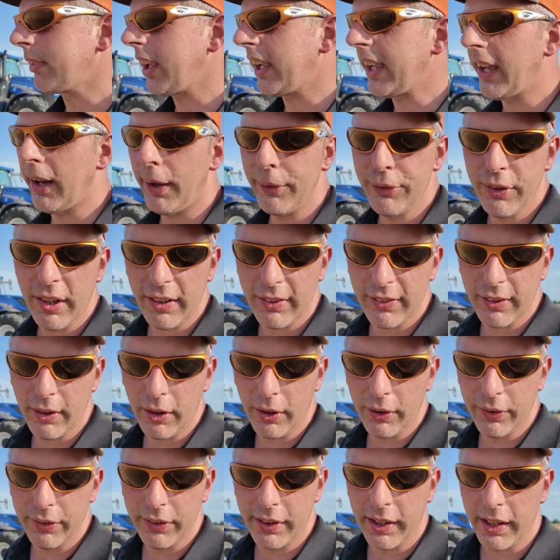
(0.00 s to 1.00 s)
yeah, I'll test it
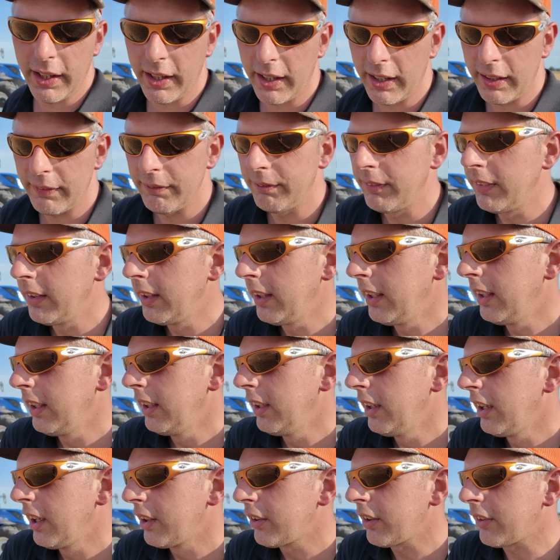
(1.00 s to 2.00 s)
on
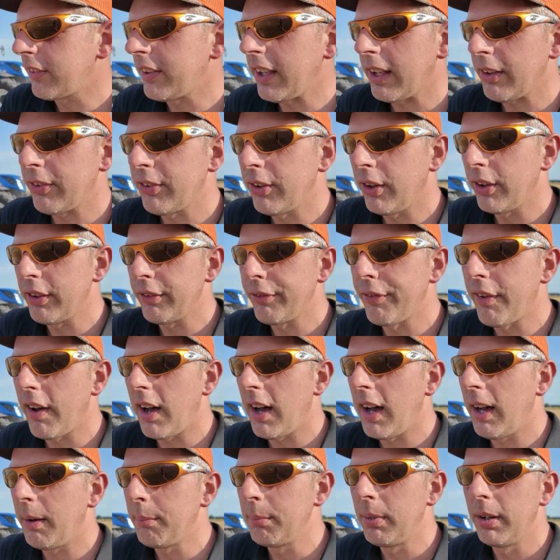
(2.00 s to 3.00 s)
just outside the
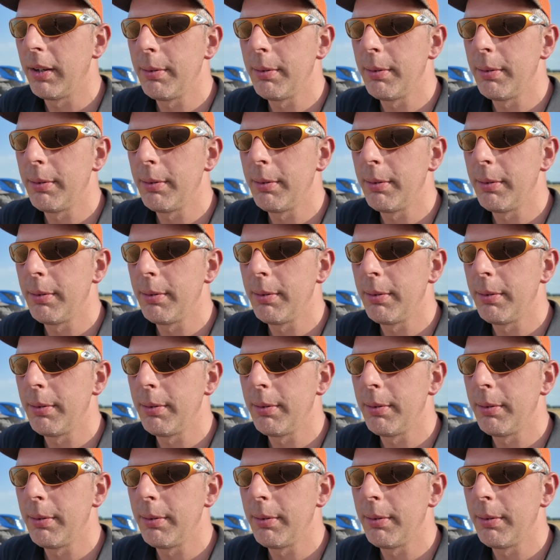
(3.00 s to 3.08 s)
farm